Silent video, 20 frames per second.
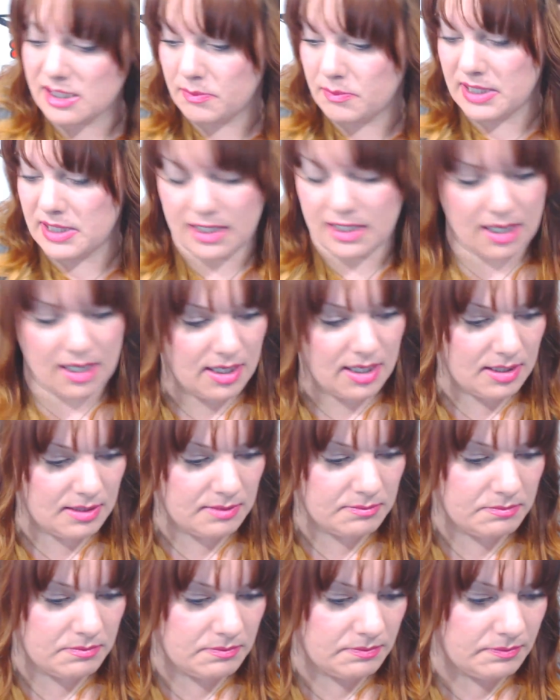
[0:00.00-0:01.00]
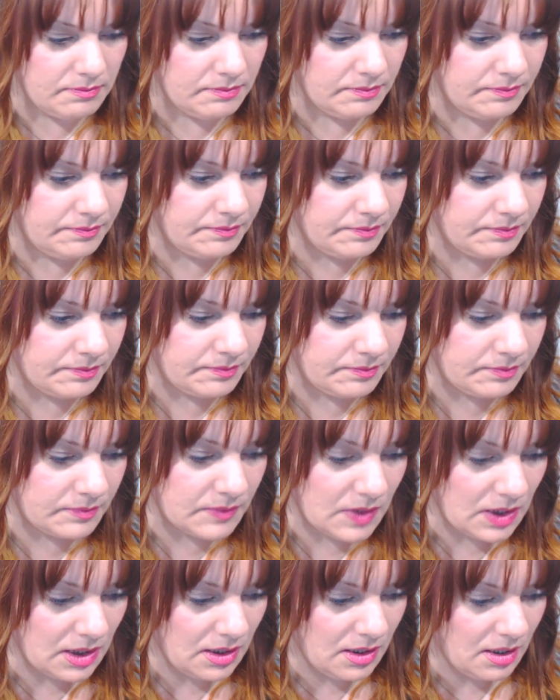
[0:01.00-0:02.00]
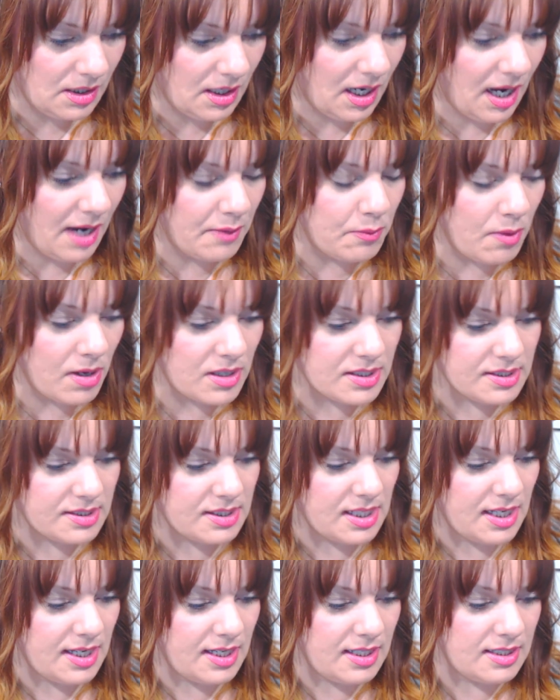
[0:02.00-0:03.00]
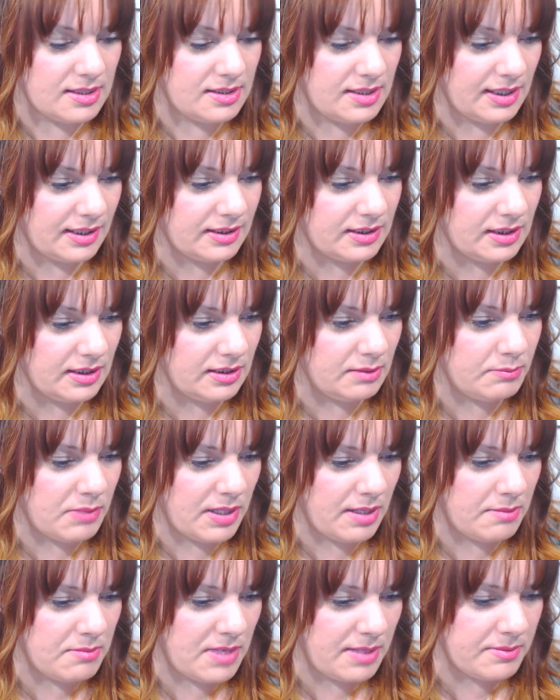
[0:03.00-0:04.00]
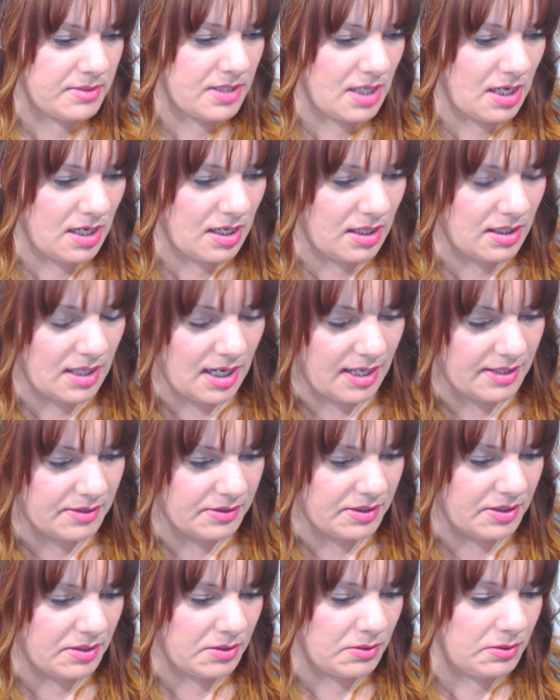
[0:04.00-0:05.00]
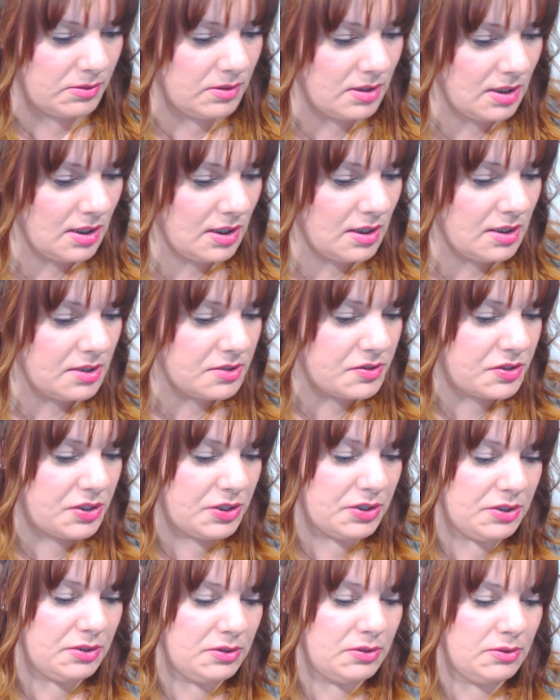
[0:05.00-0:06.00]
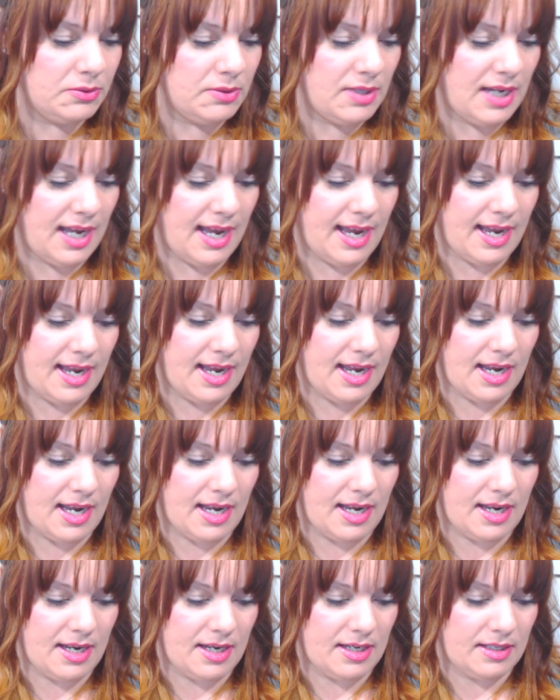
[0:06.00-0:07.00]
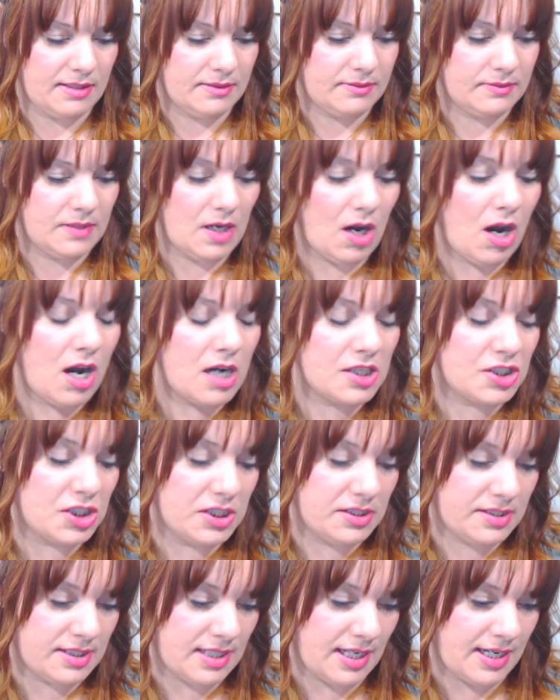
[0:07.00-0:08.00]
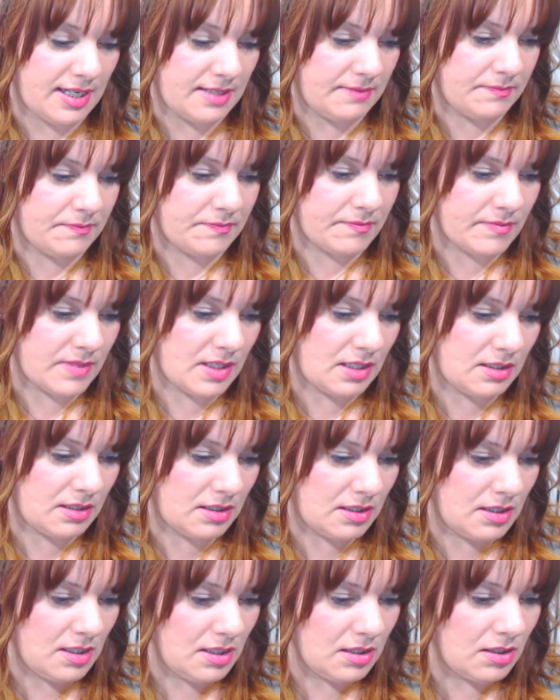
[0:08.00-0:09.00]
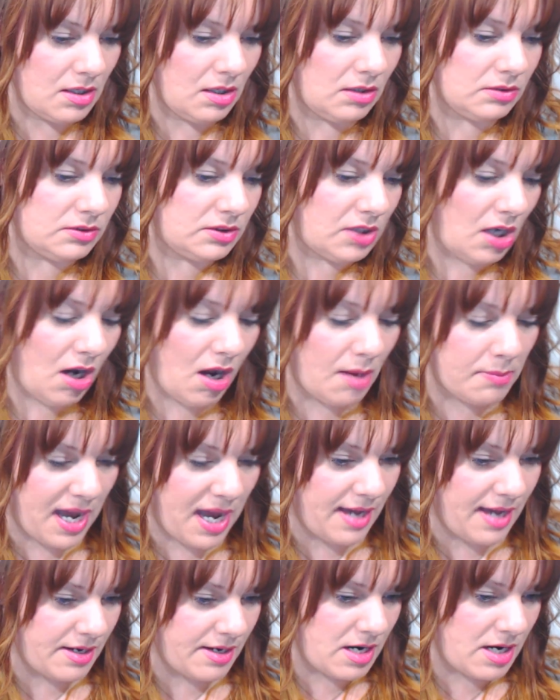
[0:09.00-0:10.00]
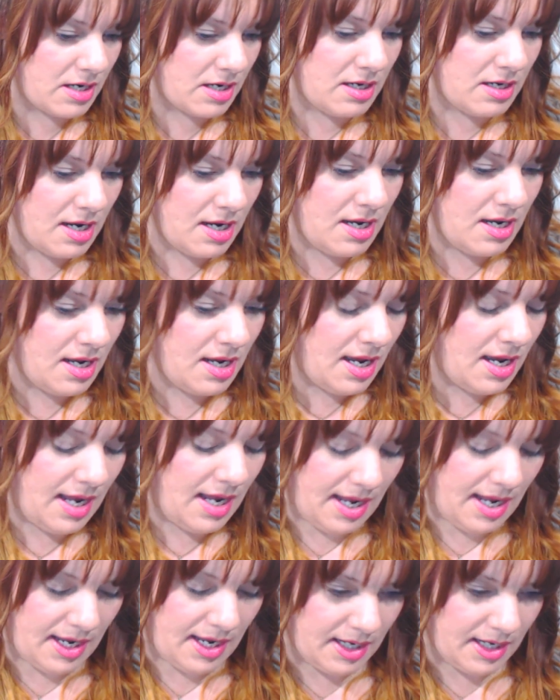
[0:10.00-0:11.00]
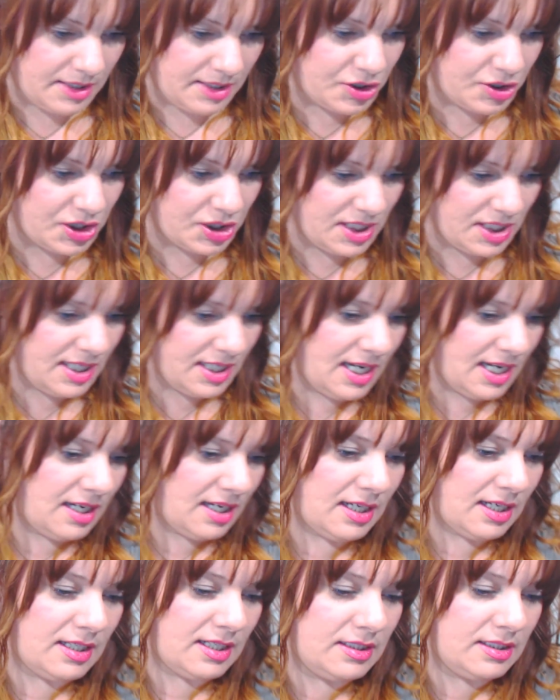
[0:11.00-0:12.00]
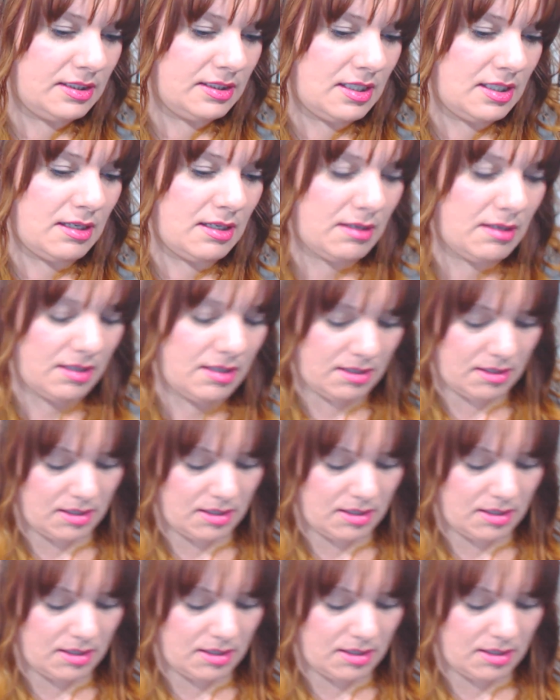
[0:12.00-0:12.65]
has become, I want to say addicted, but maybe not, I don't know, to a auction site called Top Hatter. And she had